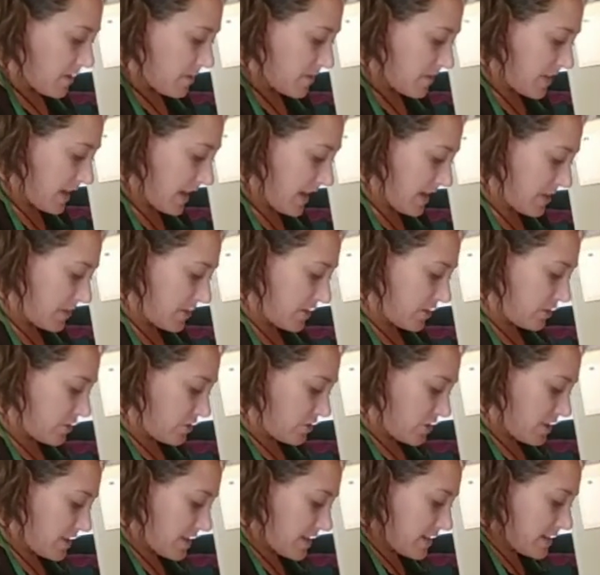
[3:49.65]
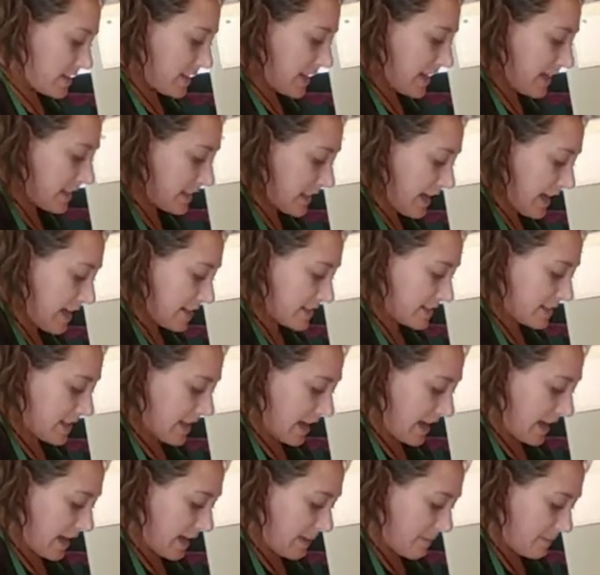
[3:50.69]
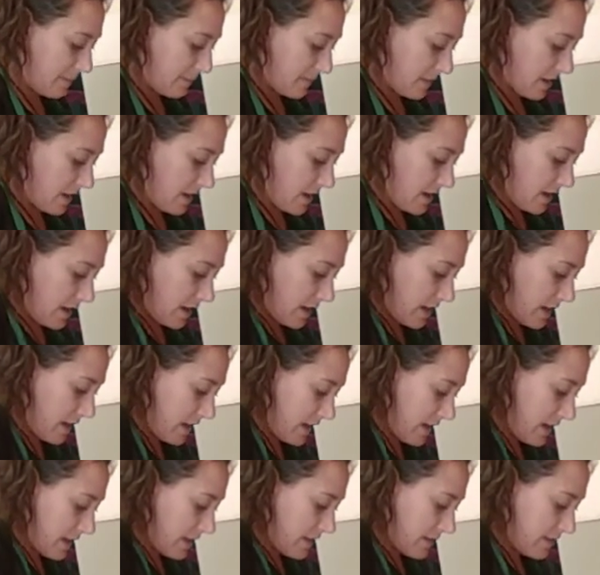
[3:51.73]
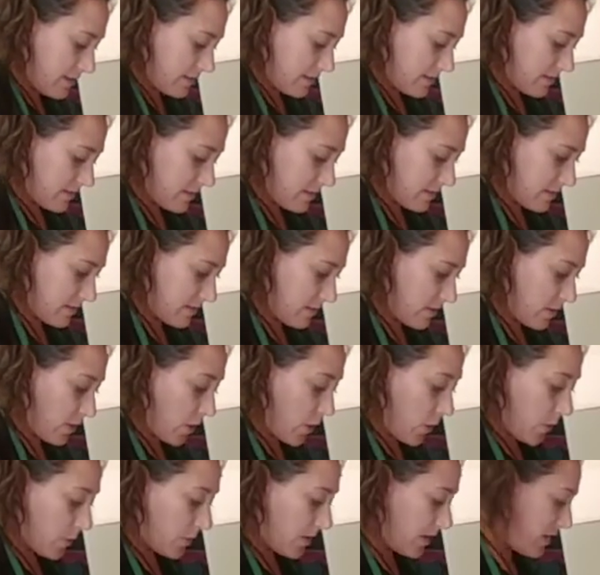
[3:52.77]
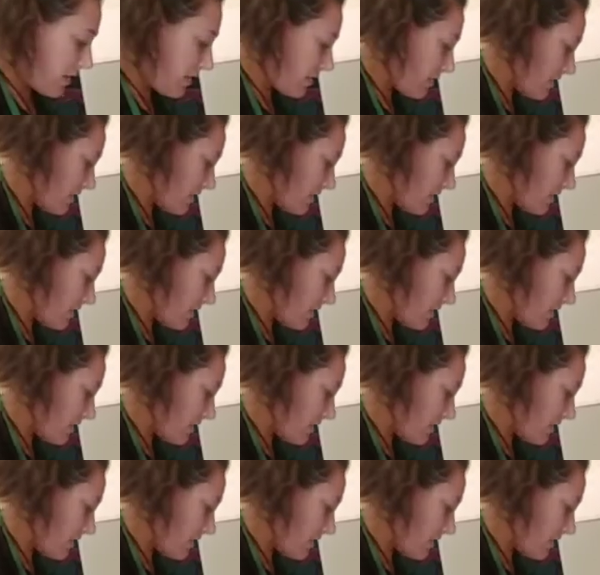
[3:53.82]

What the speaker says: that the cheese, like last time, is coated.